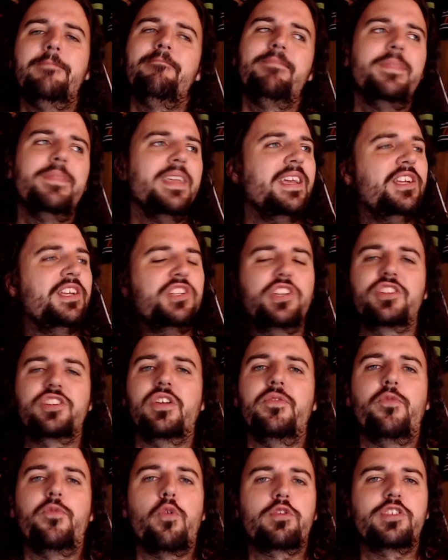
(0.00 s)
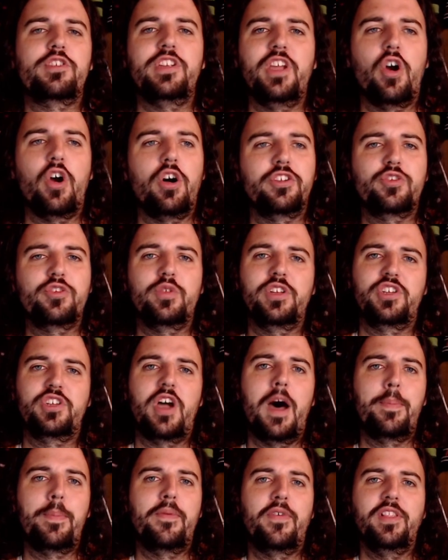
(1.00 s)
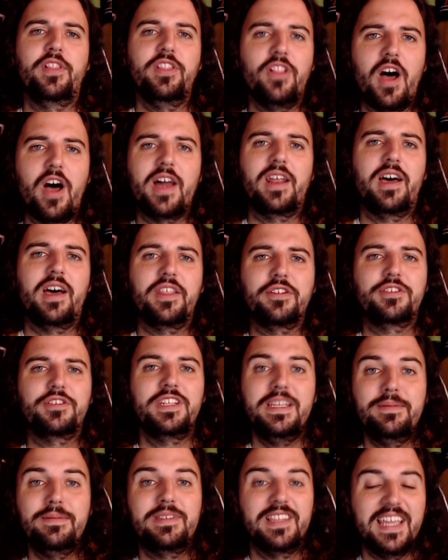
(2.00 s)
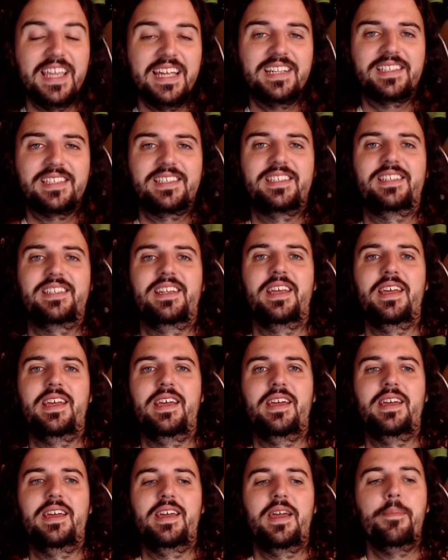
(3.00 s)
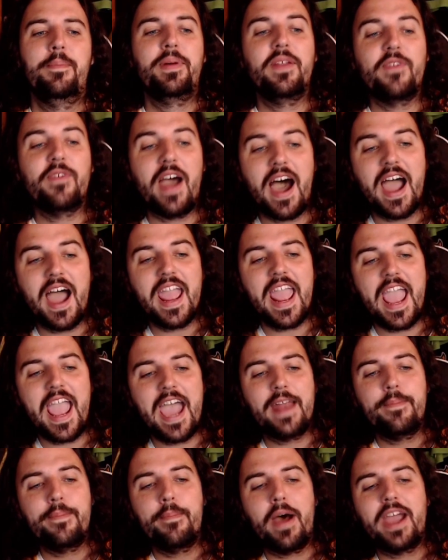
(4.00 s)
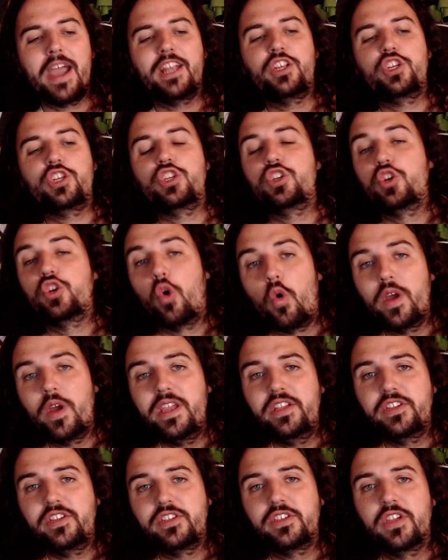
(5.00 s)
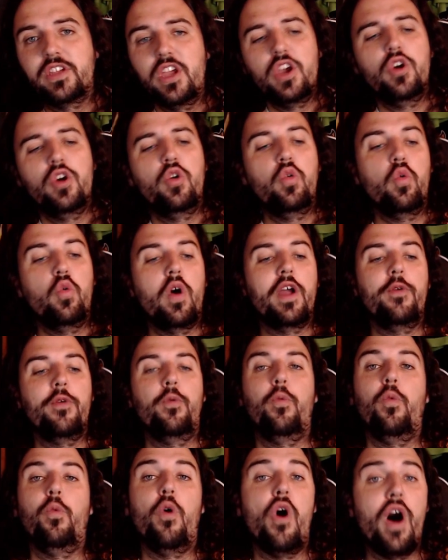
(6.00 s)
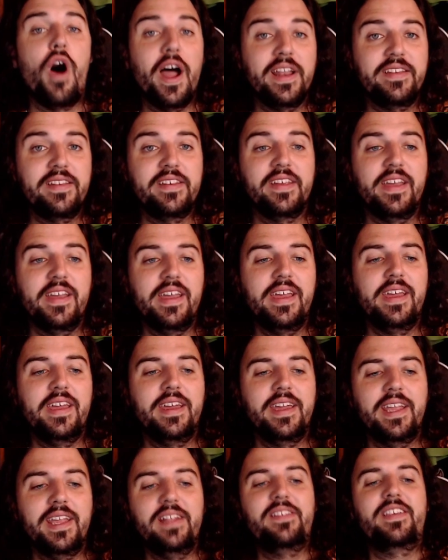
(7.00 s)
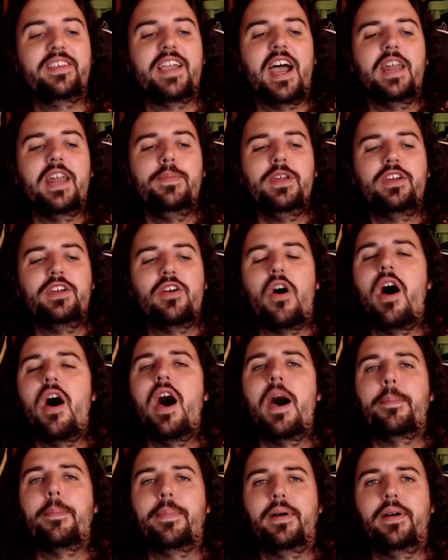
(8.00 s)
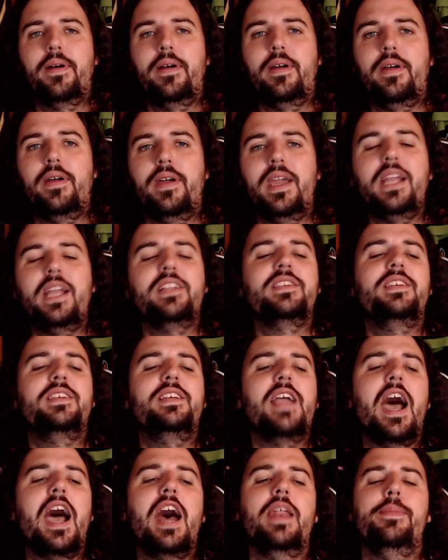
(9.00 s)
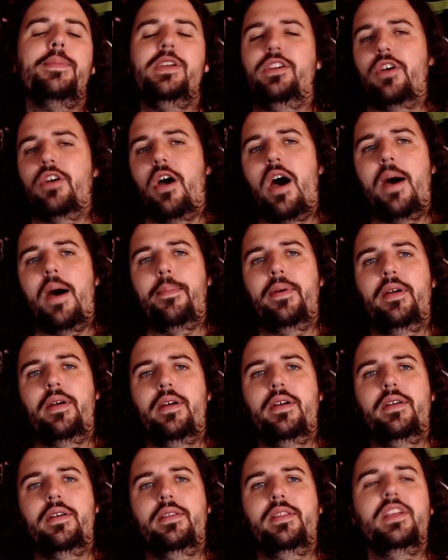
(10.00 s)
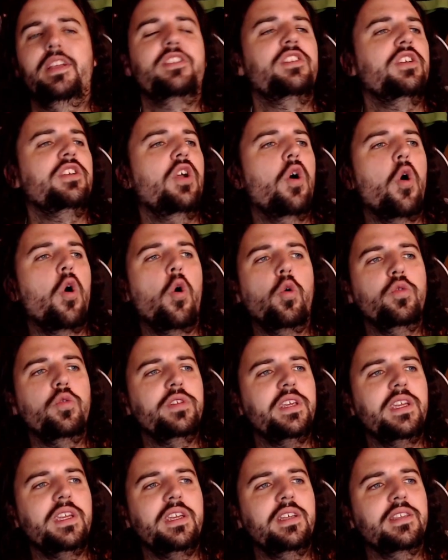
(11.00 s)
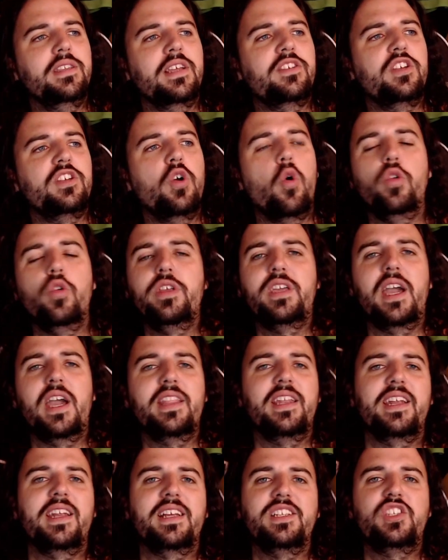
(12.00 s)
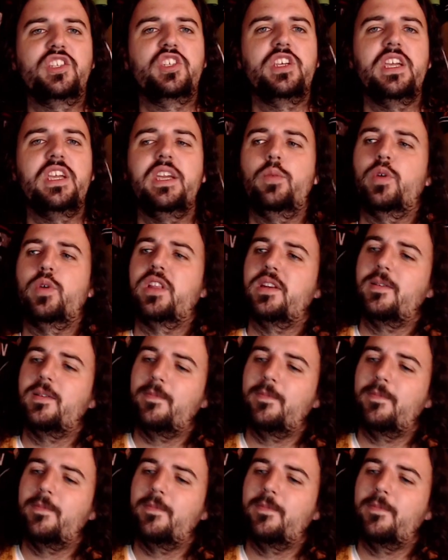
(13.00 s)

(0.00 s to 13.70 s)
He's just unfortunately also on the top of a lot of other teams' lists. But if I had my choice, who I want, it's got to be Kopp. It's got to be Kopp. That's the only guy that I can see with